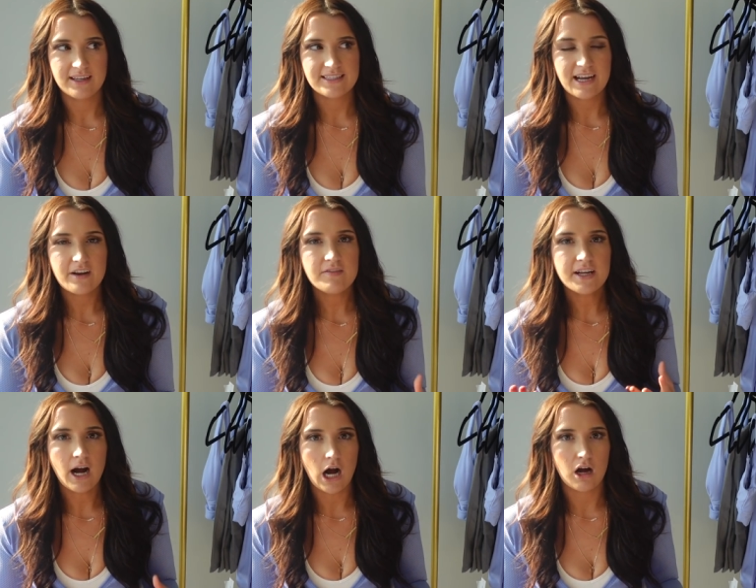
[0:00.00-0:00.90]
It's kind of
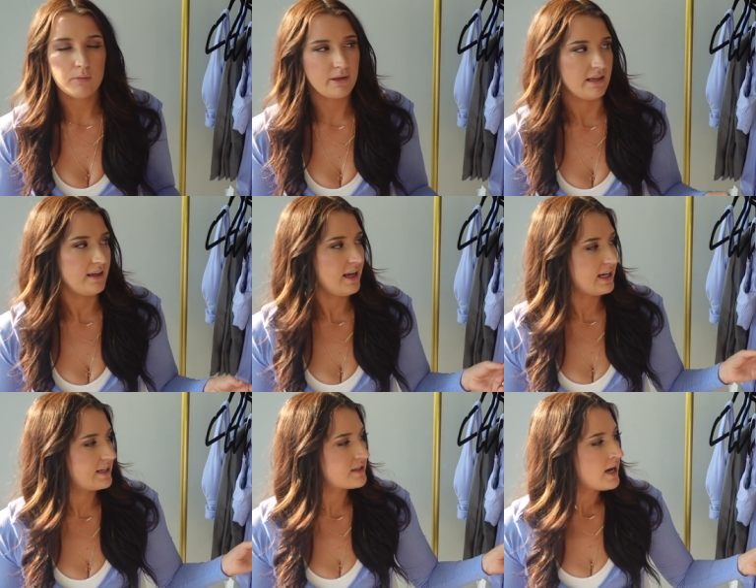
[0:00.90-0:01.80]
like a hobby,
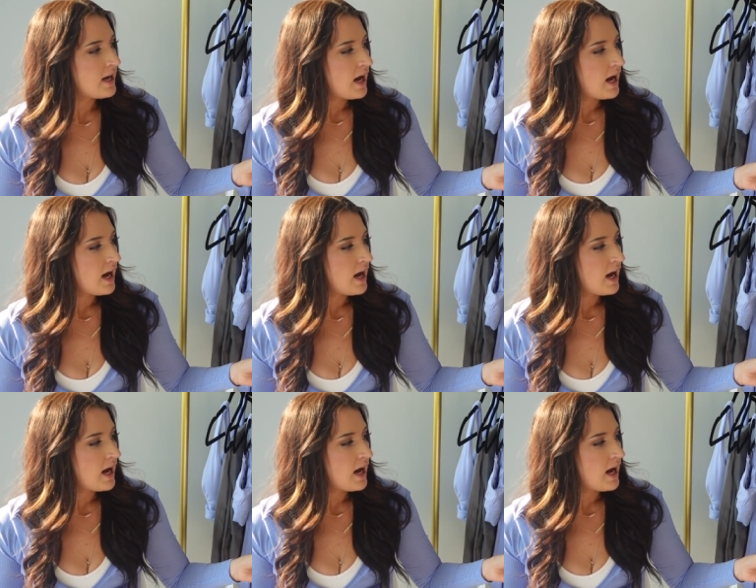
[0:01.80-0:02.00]
and